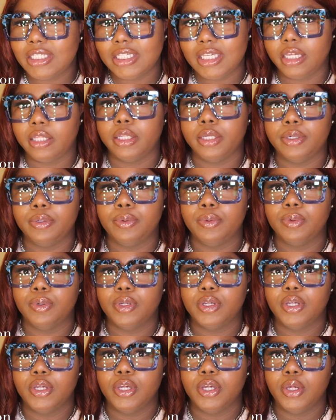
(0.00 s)
Zeelool.
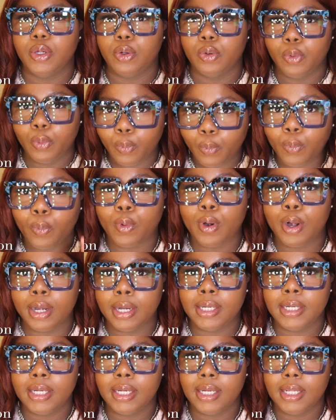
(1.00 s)

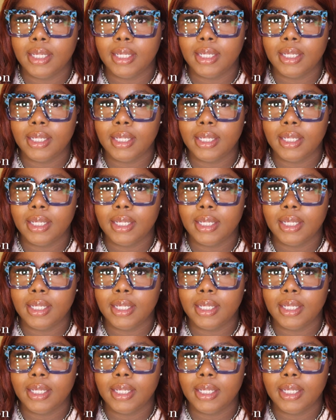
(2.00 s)
Run.